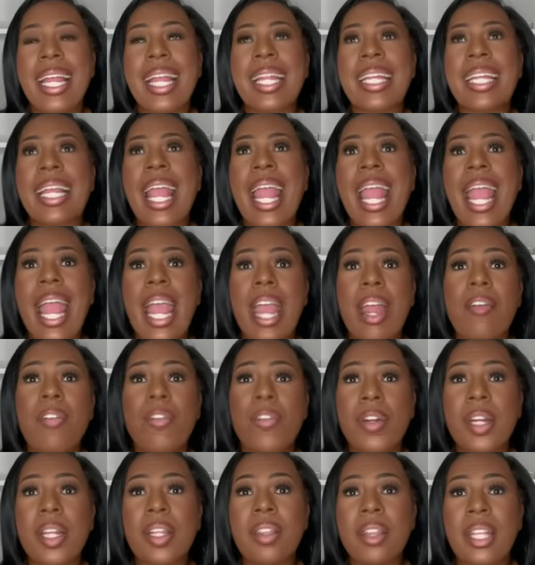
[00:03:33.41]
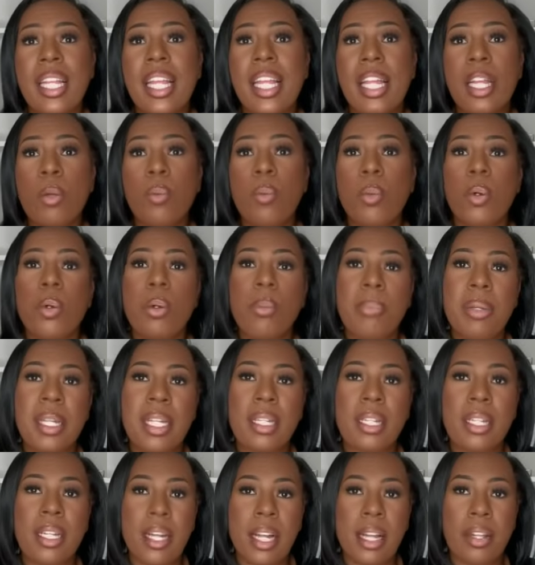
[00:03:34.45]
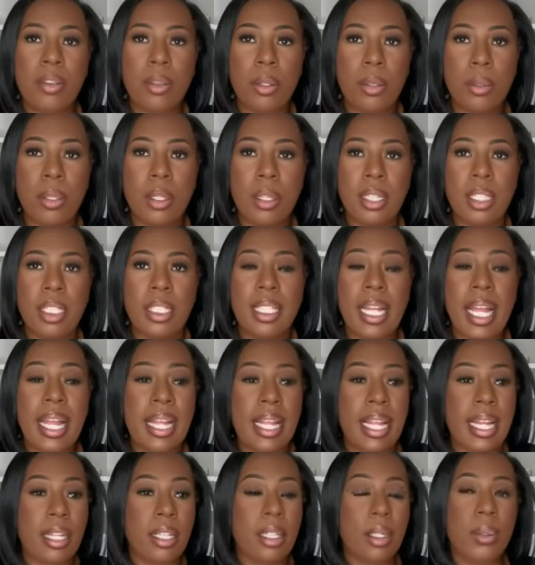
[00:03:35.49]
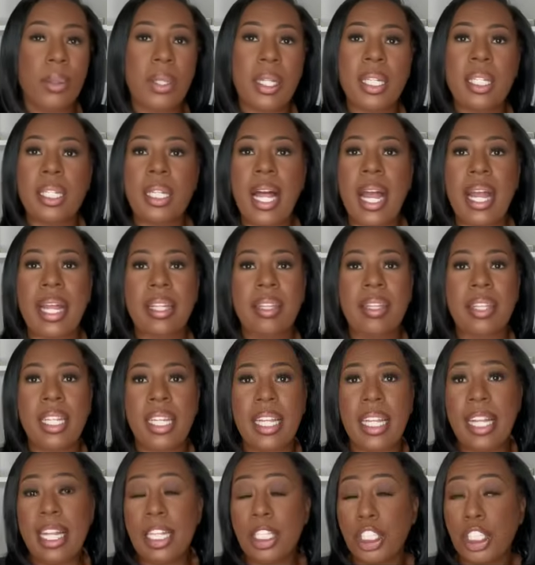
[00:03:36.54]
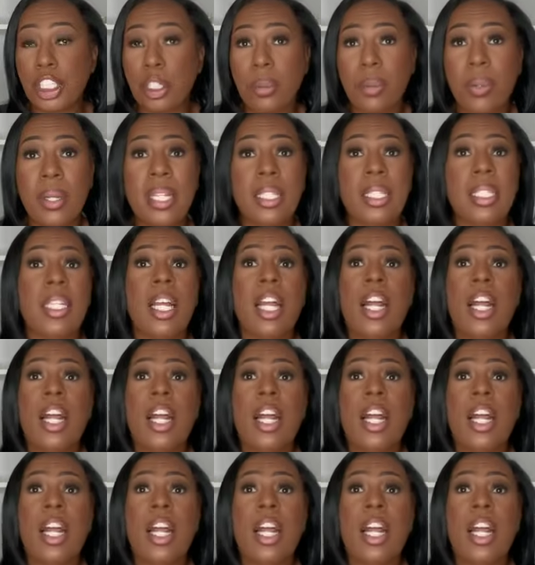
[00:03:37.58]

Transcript: and everything will be done through your state, including like the issuance,